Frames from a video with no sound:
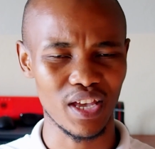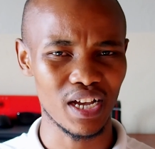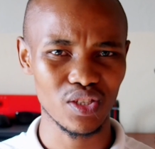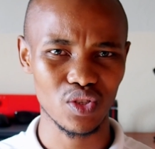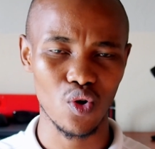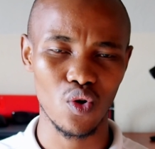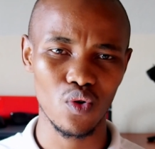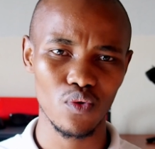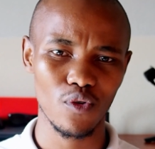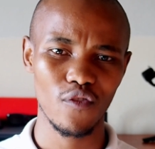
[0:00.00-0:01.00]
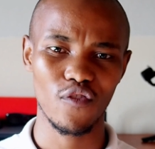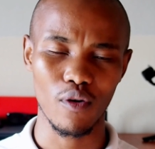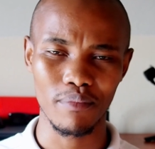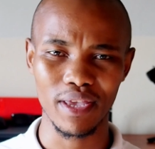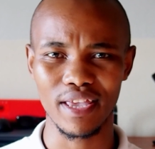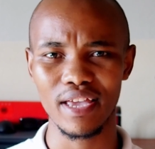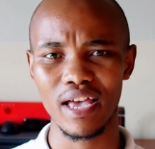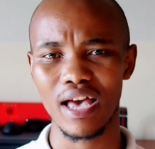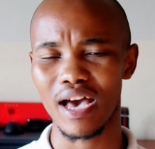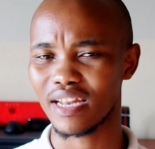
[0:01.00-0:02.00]
So for me,
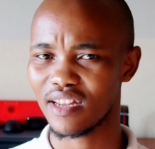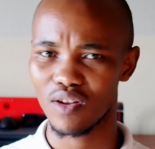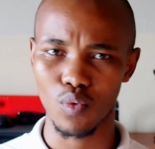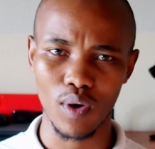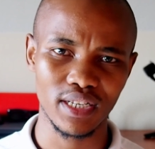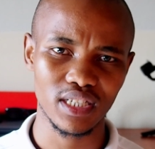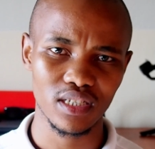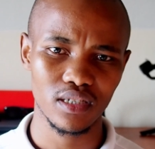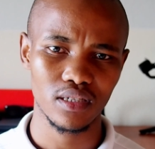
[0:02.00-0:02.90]
I didn't want